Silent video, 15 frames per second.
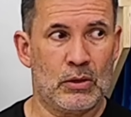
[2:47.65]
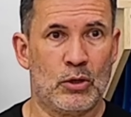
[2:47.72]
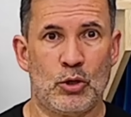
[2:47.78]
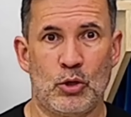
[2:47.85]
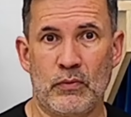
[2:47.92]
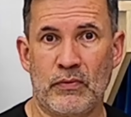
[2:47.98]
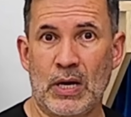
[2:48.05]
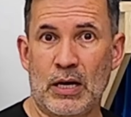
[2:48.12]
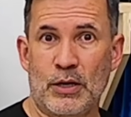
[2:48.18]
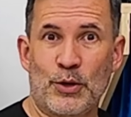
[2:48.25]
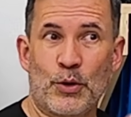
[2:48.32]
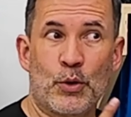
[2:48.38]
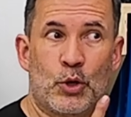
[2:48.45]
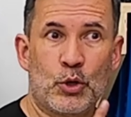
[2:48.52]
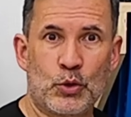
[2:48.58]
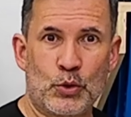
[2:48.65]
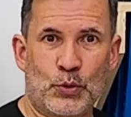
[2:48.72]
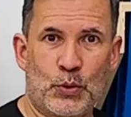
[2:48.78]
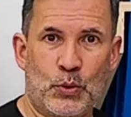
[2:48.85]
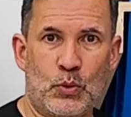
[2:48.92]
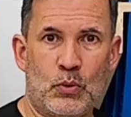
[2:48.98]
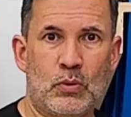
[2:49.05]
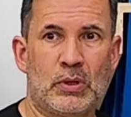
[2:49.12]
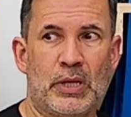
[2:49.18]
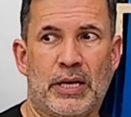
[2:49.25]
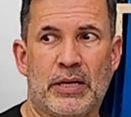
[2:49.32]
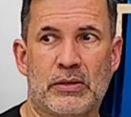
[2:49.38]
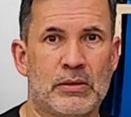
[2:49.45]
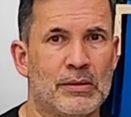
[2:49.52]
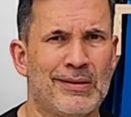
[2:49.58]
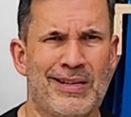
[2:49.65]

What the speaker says: you've got your tool list.